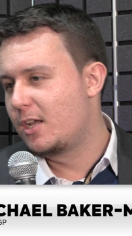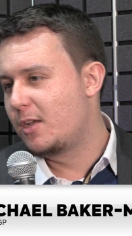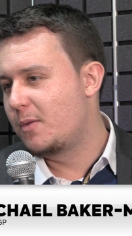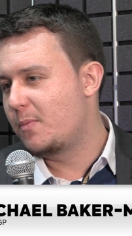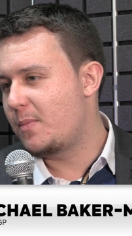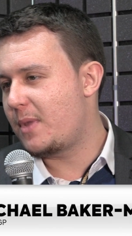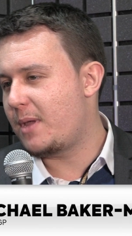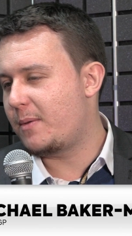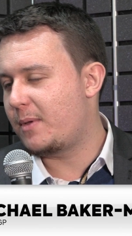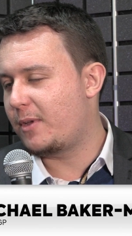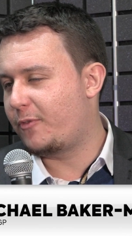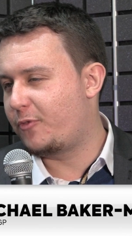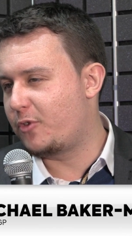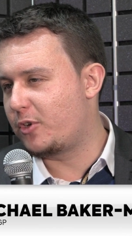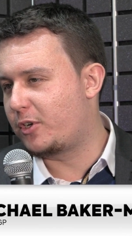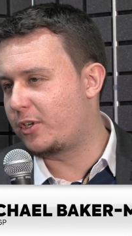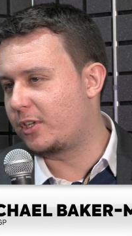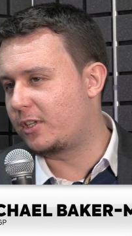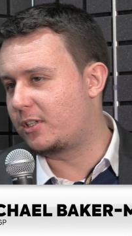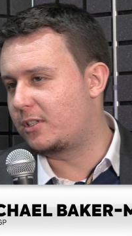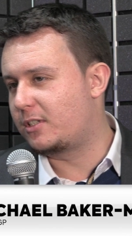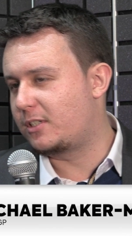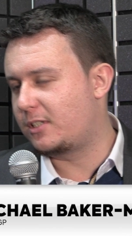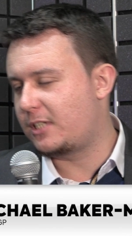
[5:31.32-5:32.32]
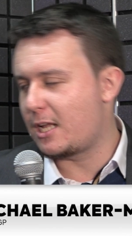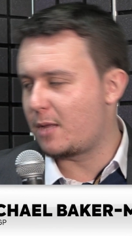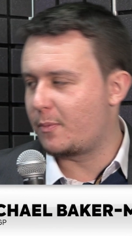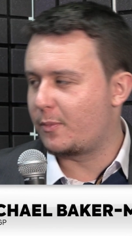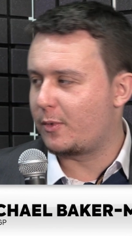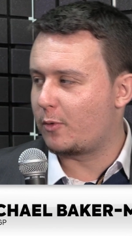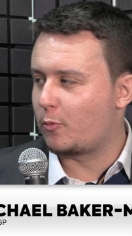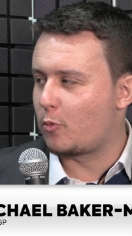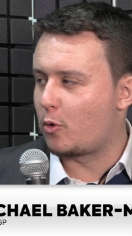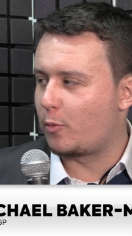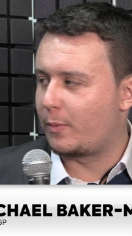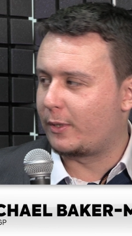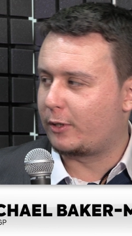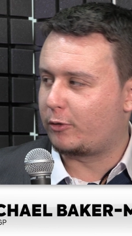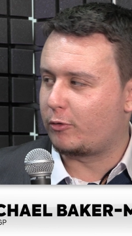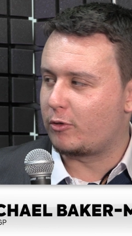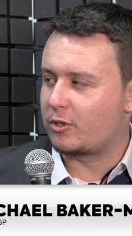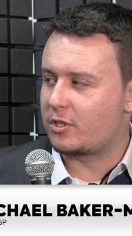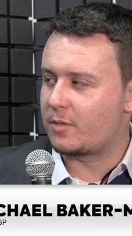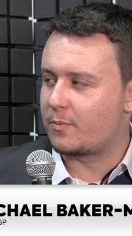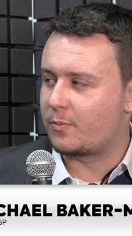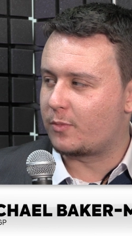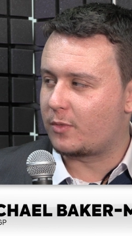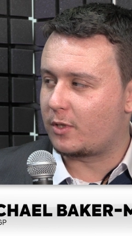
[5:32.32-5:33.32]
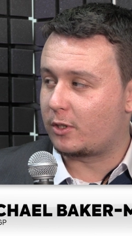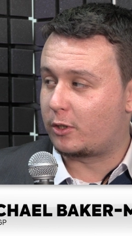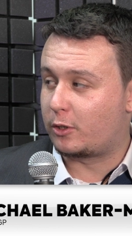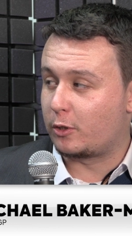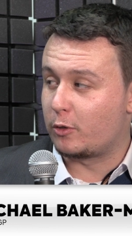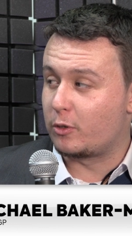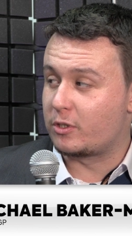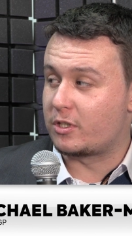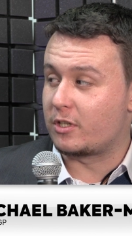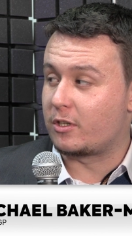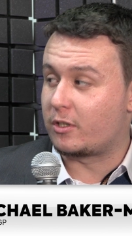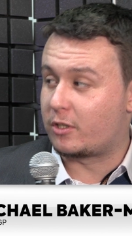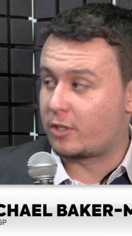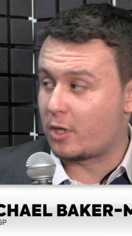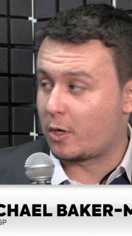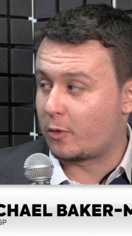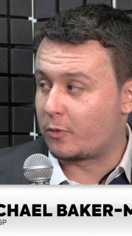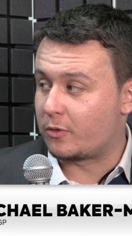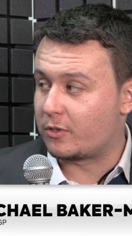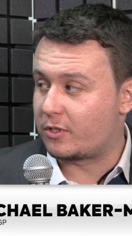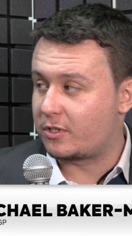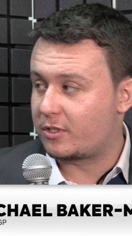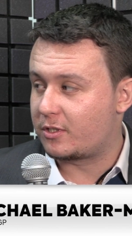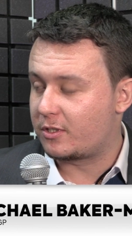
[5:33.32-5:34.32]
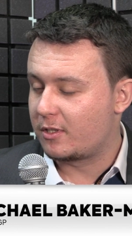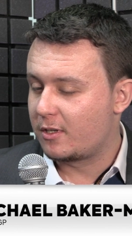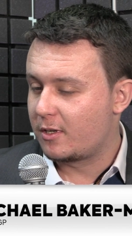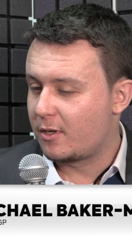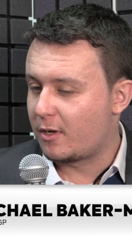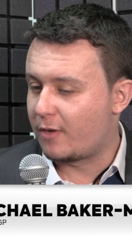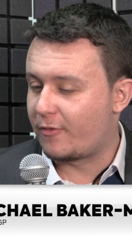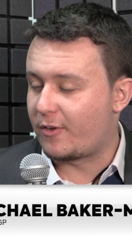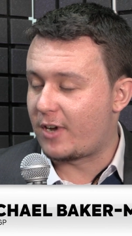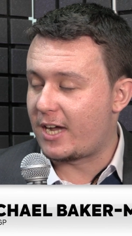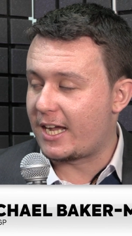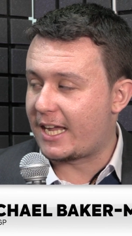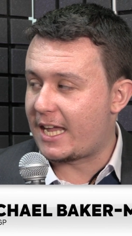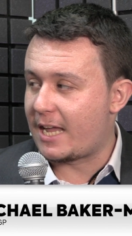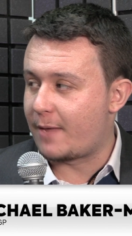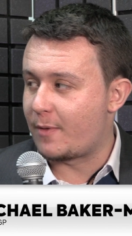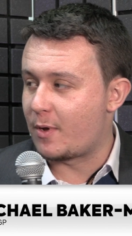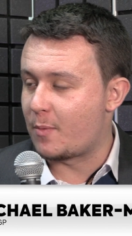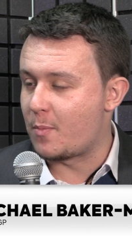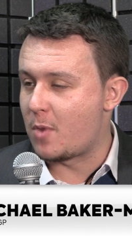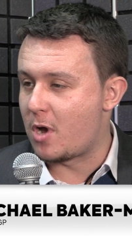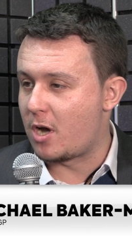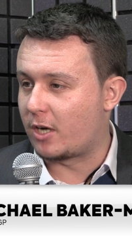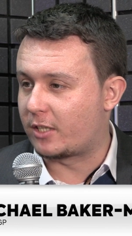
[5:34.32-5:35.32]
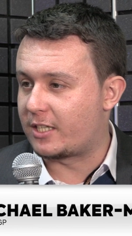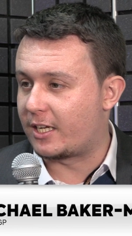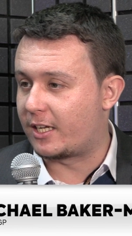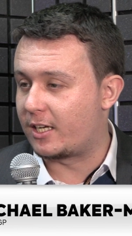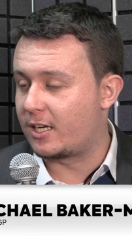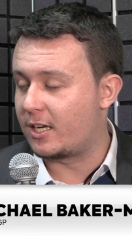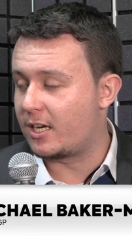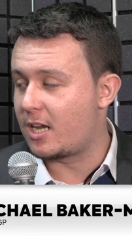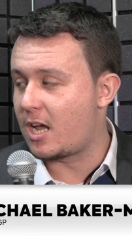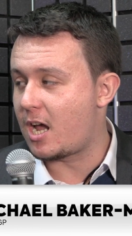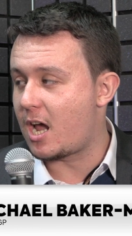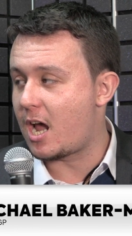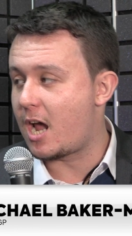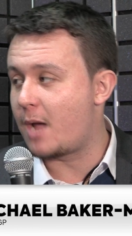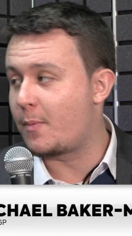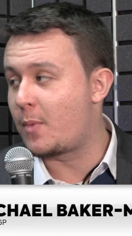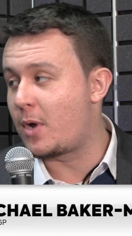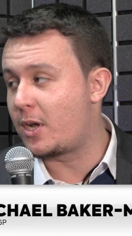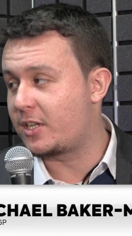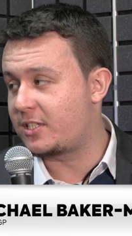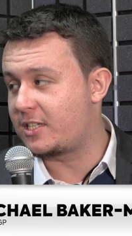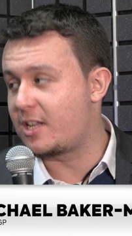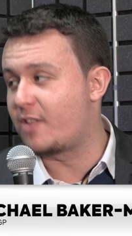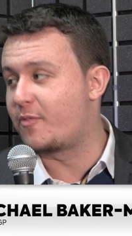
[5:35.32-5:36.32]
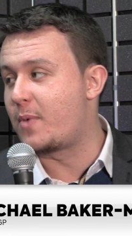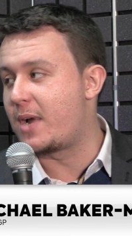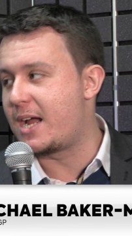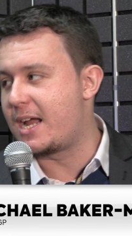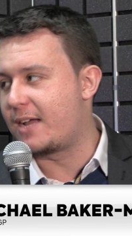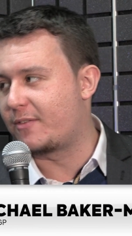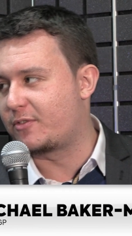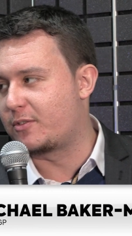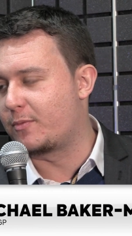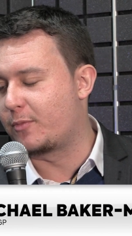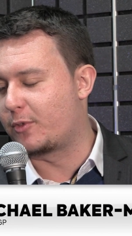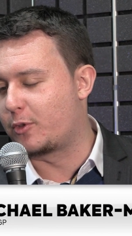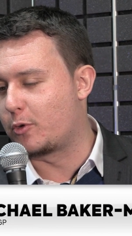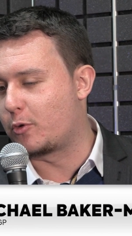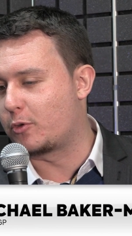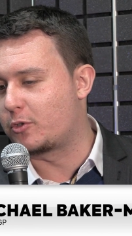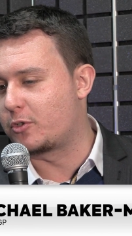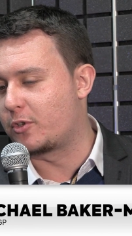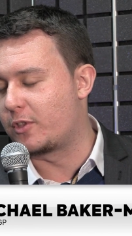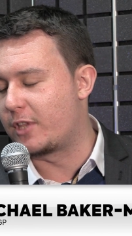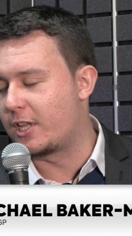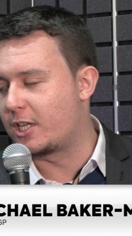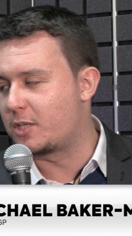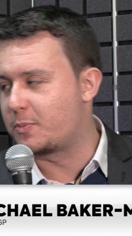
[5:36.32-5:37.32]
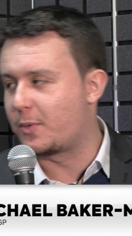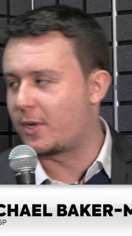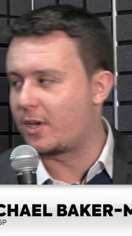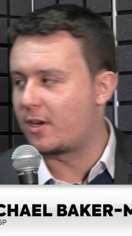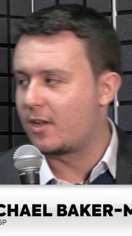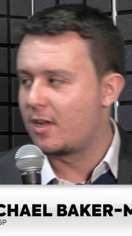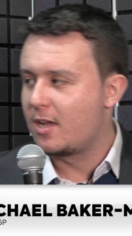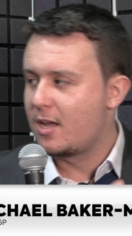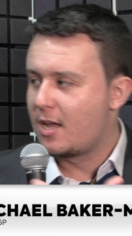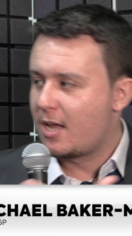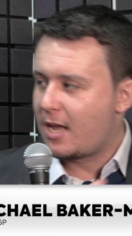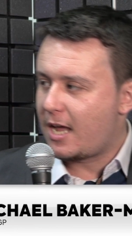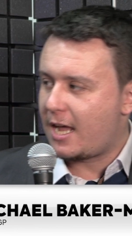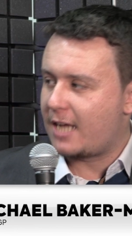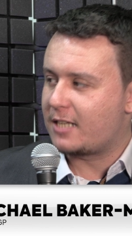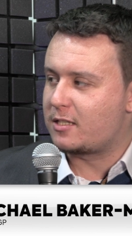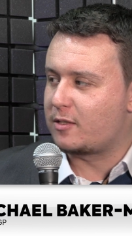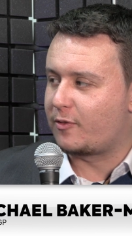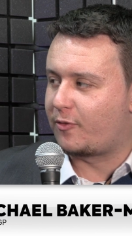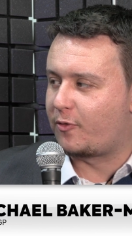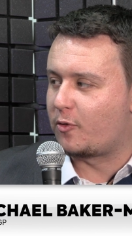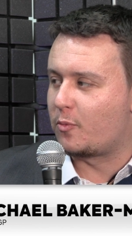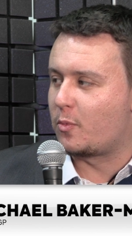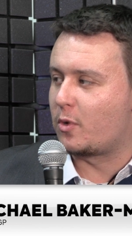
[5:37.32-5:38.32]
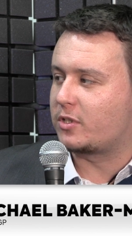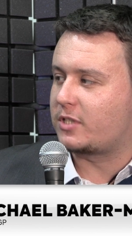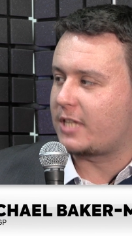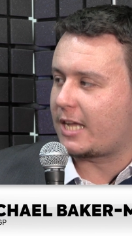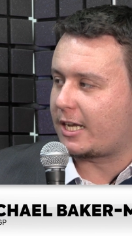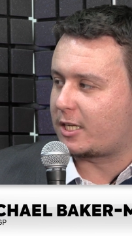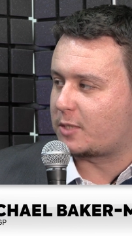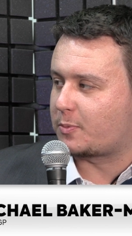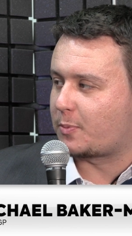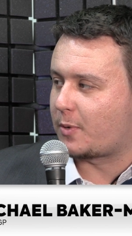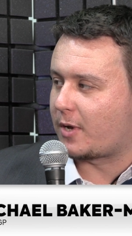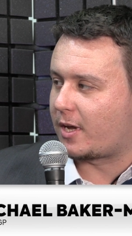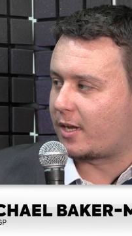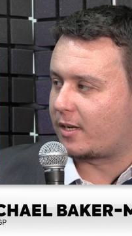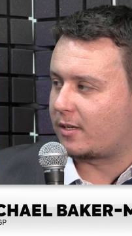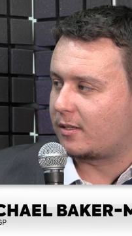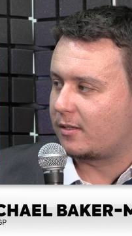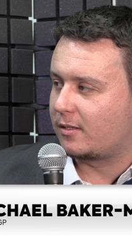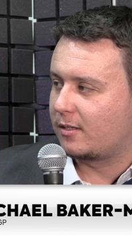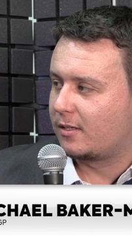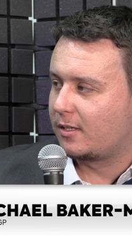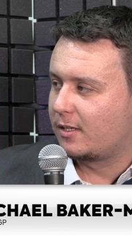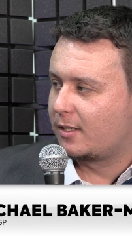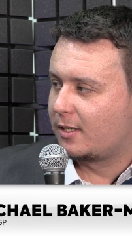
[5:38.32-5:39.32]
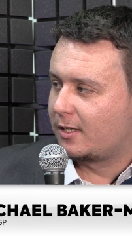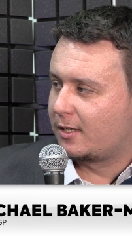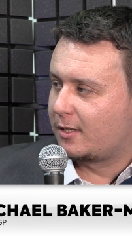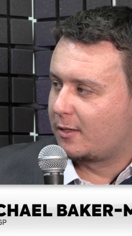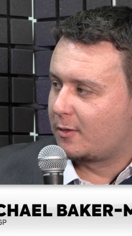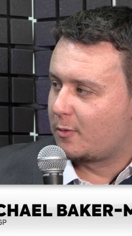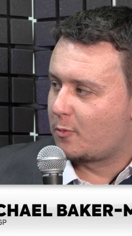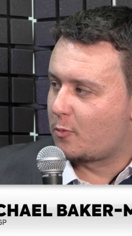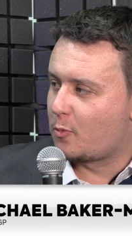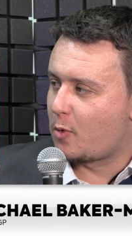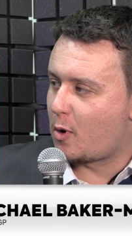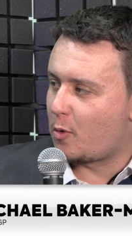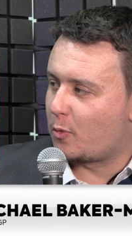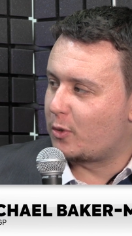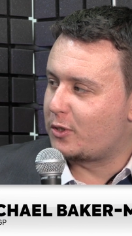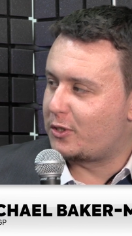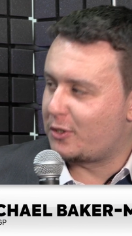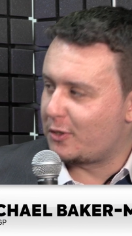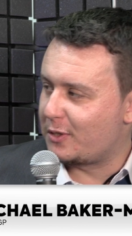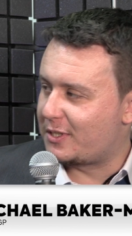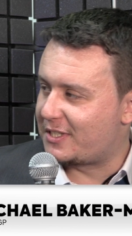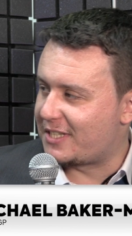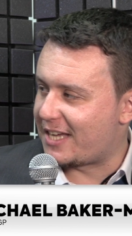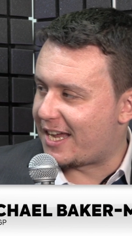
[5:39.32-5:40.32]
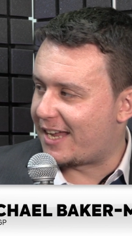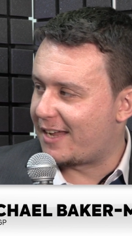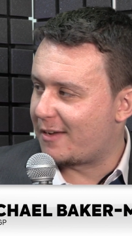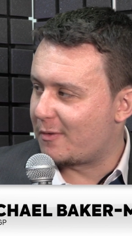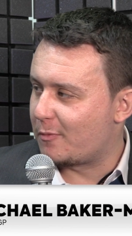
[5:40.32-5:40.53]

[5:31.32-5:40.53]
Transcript: Maybe if you could walk me through some do's and don'ts of iGaming marketing. And I myself might have some thoughts on this, but as the foremost expert, what would you say?